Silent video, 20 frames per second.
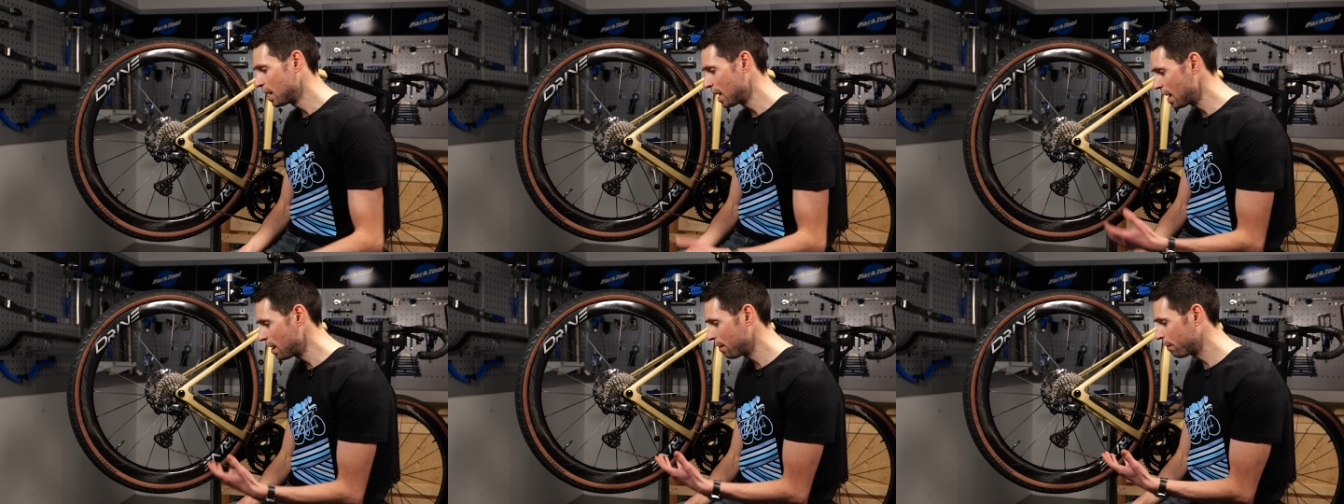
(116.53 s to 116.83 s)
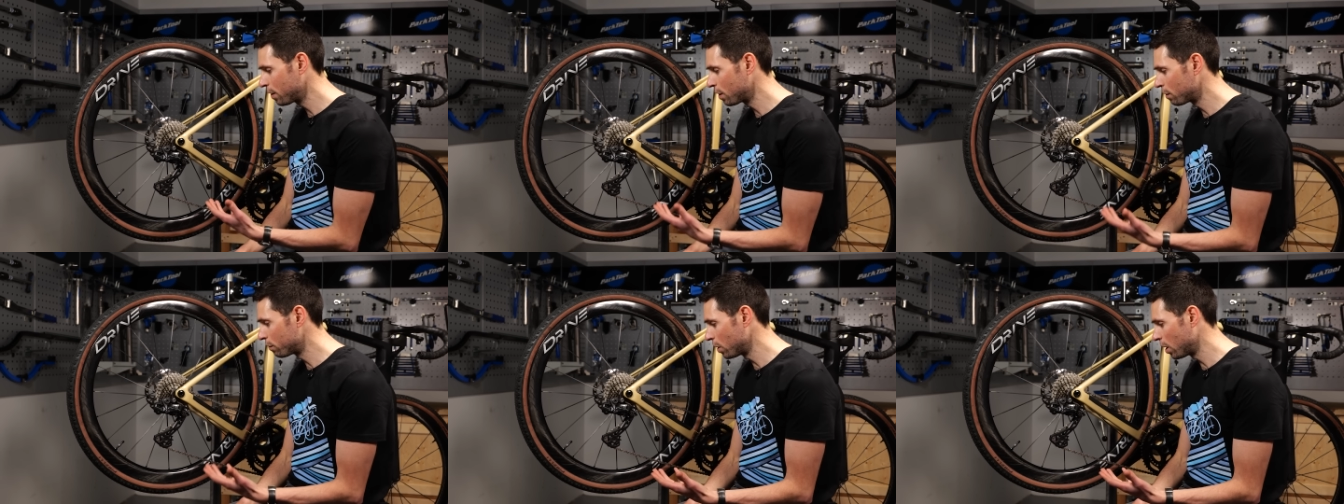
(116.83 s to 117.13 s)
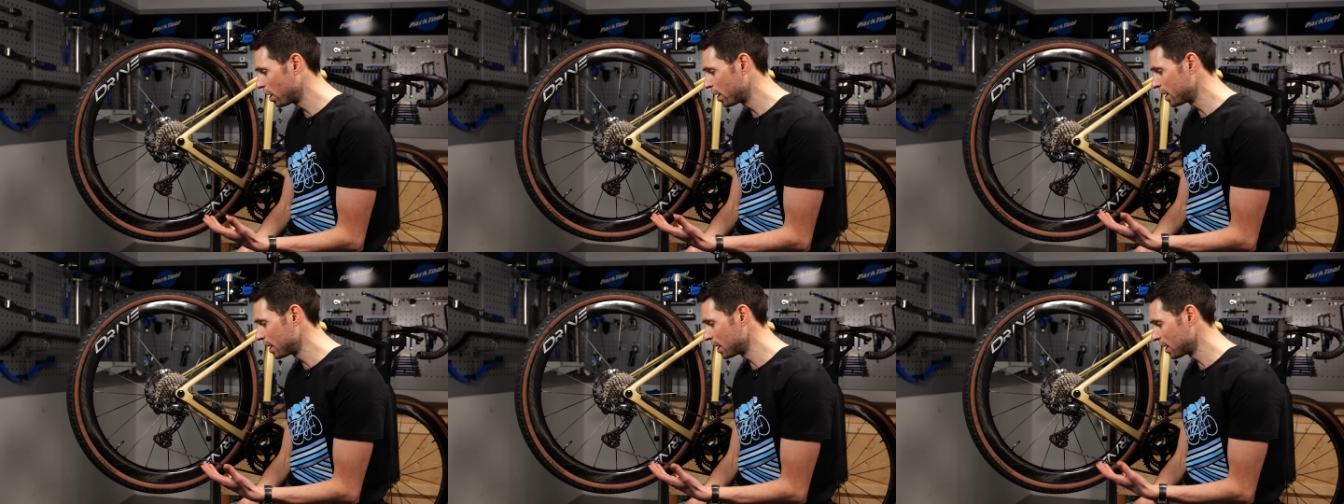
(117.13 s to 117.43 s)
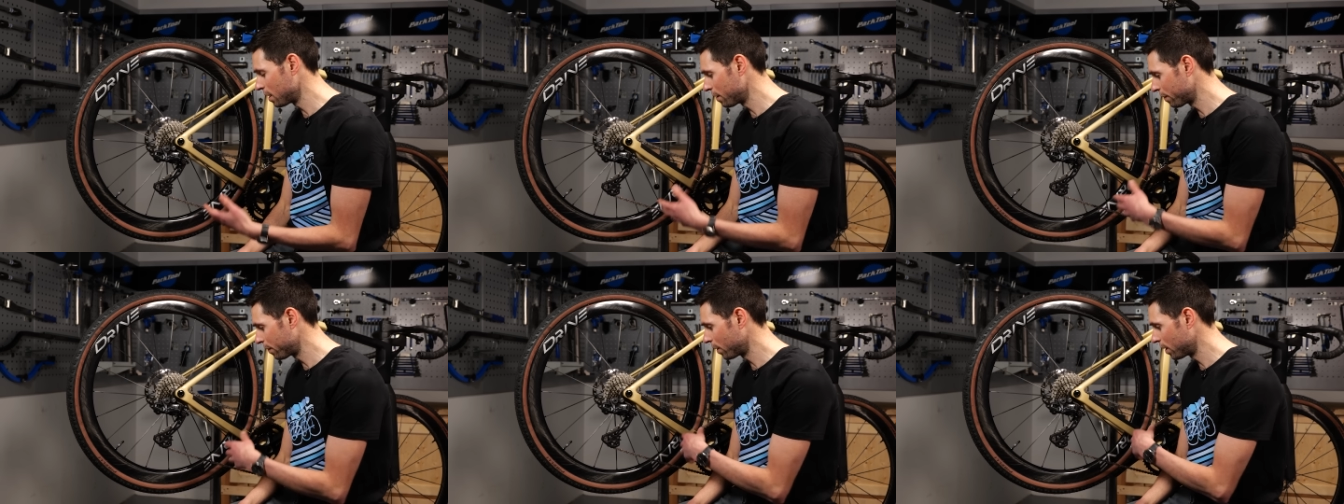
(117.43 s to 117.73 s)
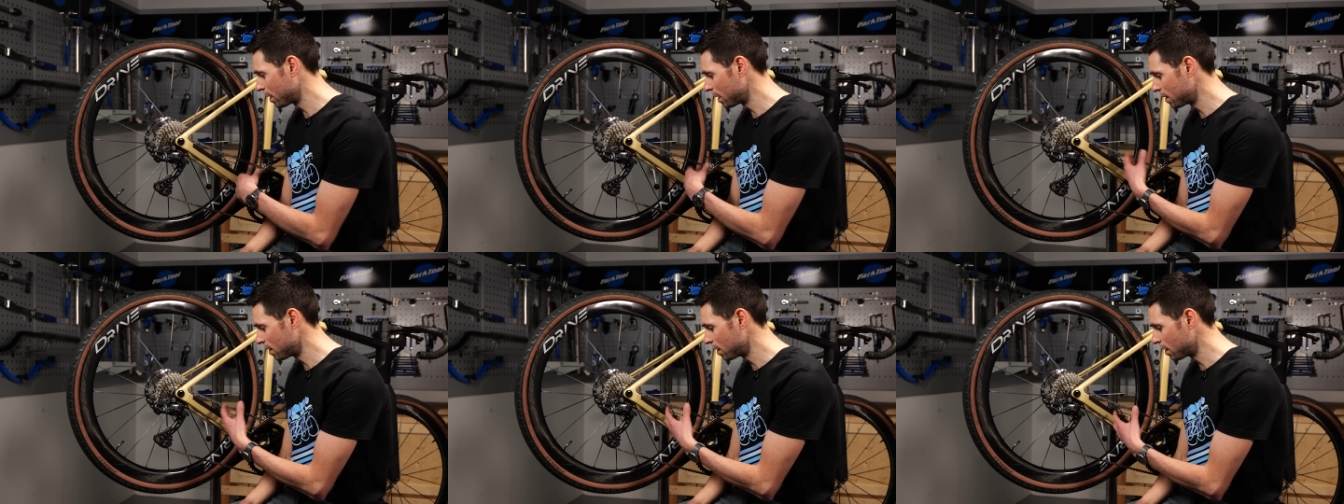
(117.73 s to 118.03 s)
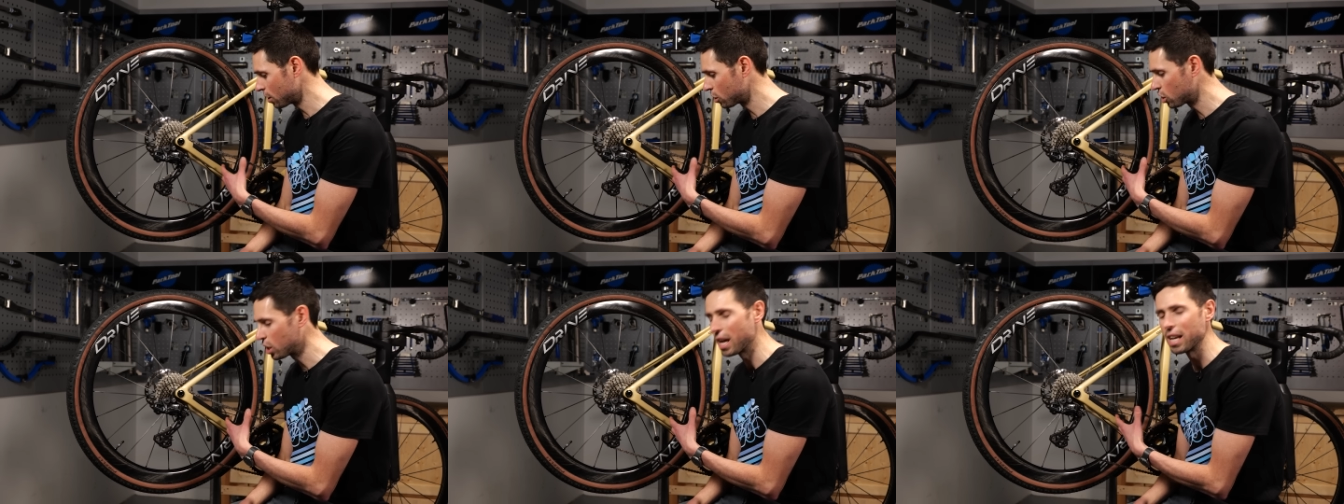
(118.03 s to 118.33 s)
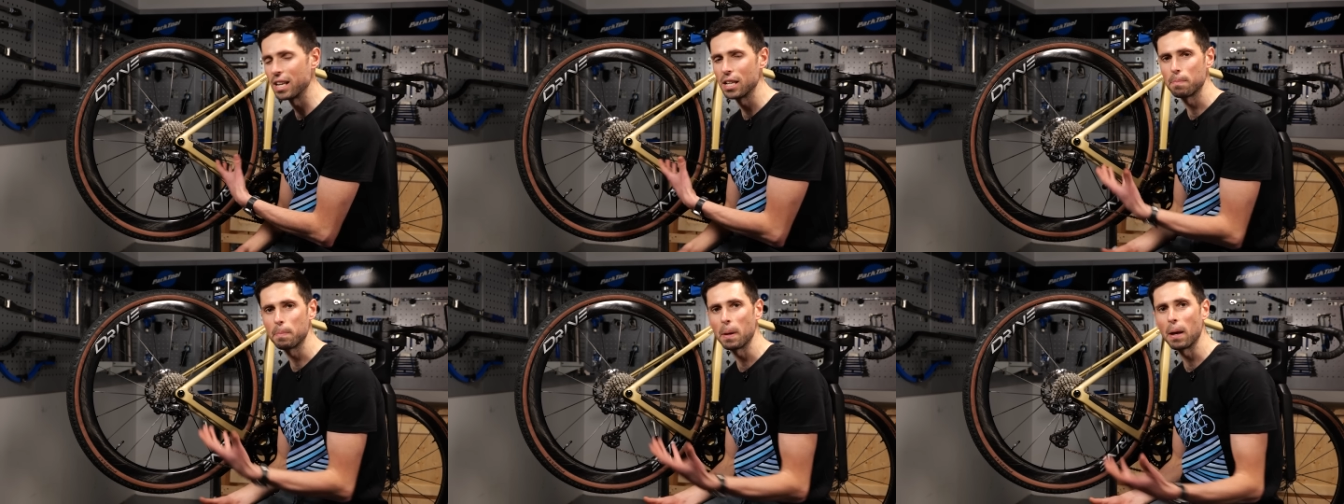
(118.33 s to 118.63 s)
If you're riding and you're finding that the
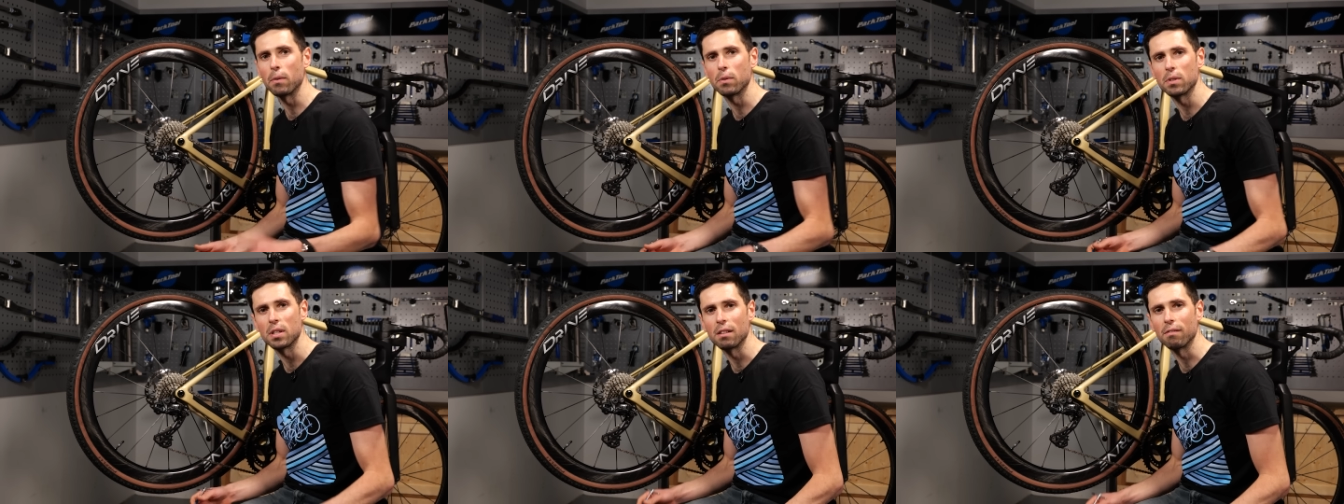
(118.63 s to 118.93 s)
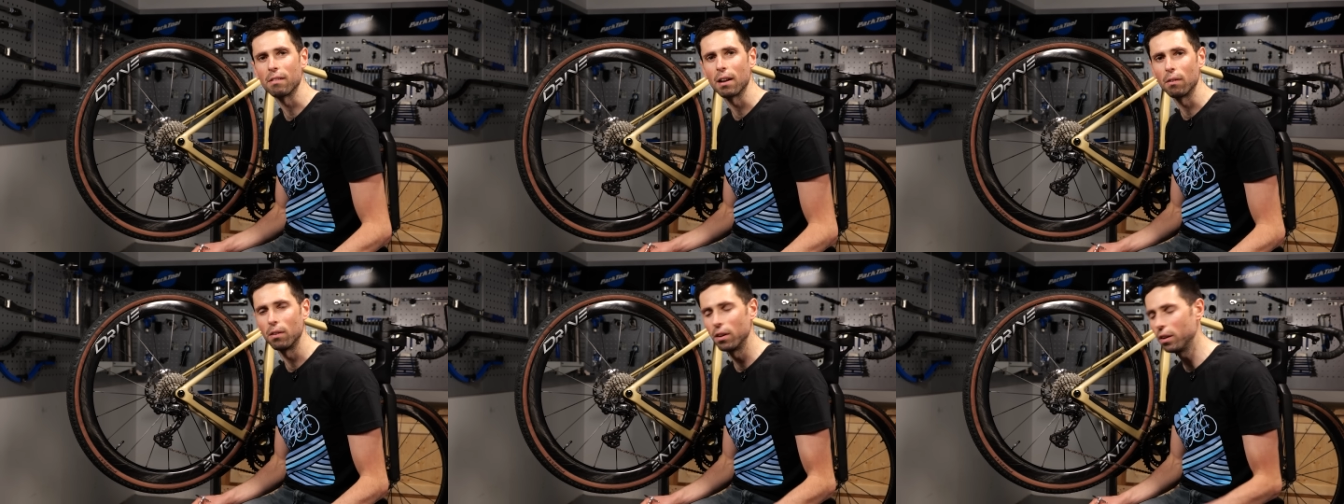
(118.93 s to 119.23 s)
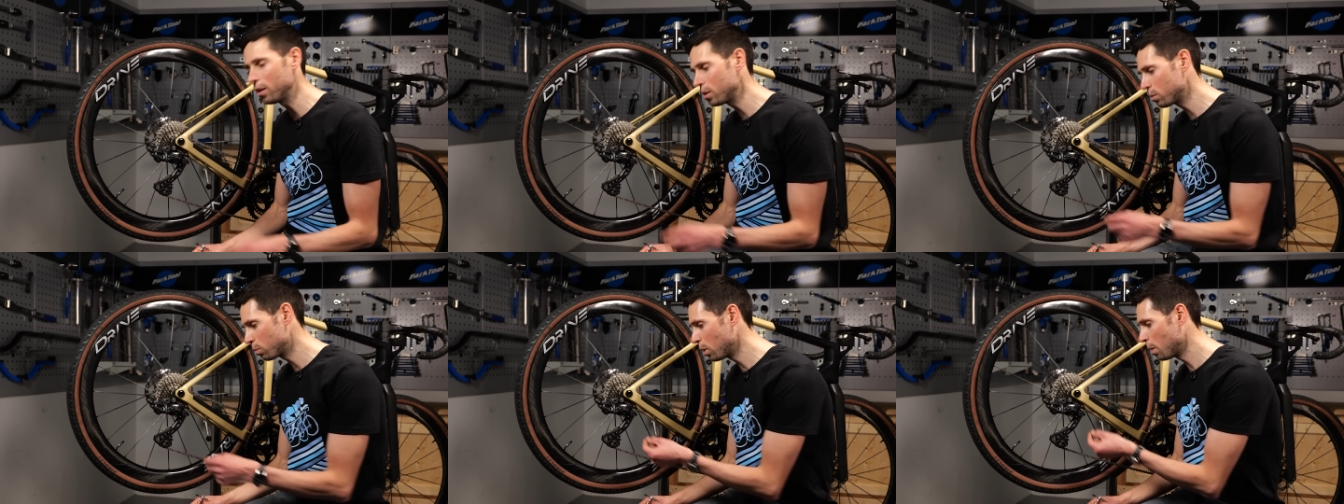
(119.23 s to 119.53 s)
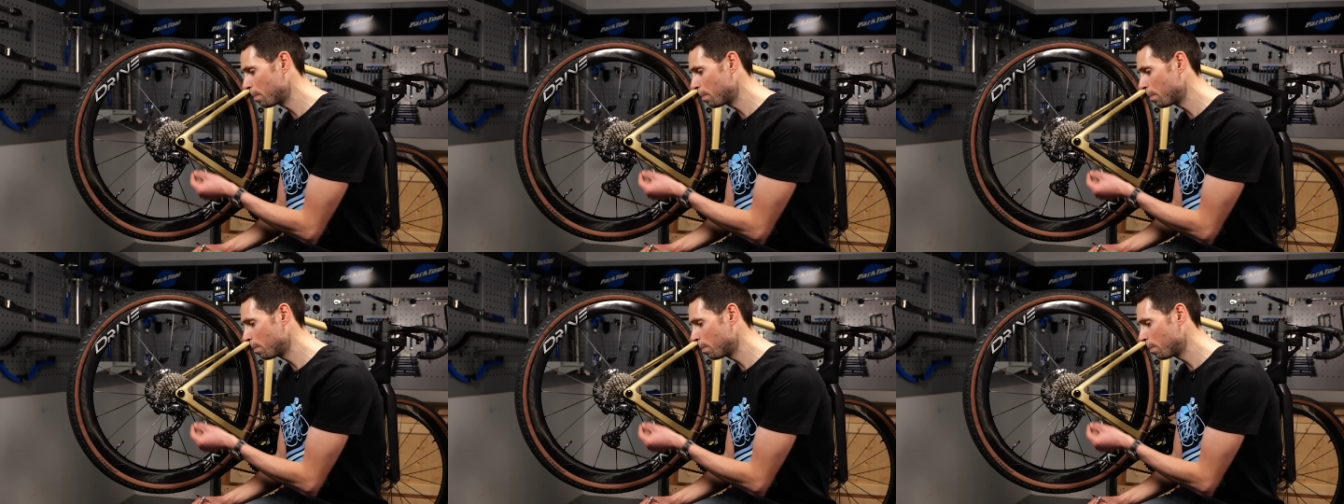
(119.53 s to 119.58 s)
chain is bouncing around lots,